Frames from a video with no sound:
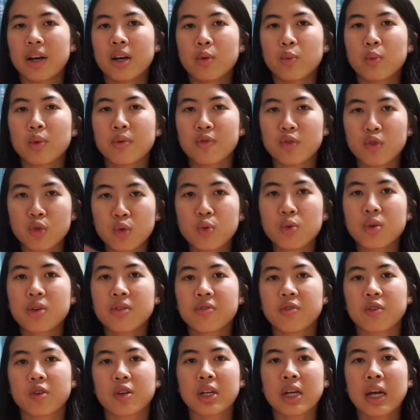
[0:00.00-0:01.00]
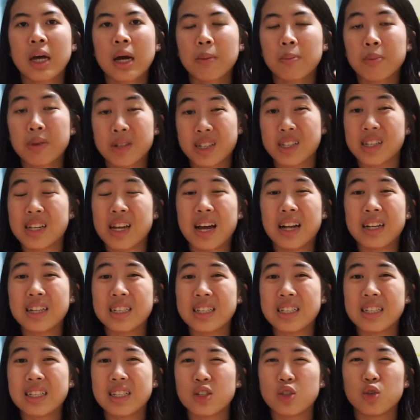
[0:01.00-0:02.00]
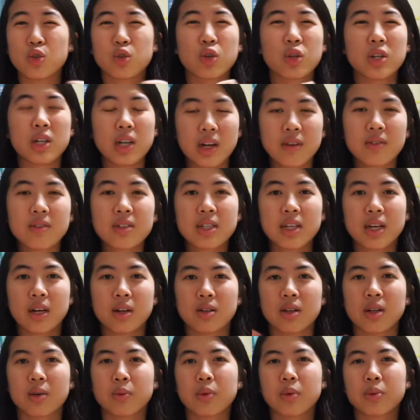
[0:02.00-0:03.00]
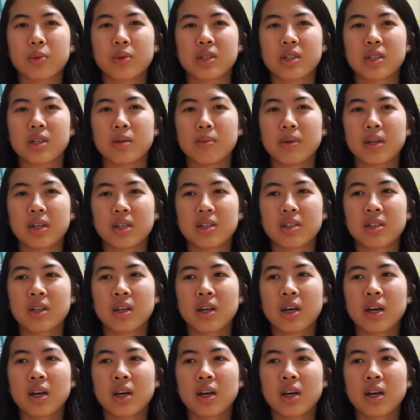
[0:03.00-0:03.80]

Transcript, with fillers: With two different personalities. You could never tell that we were siblings.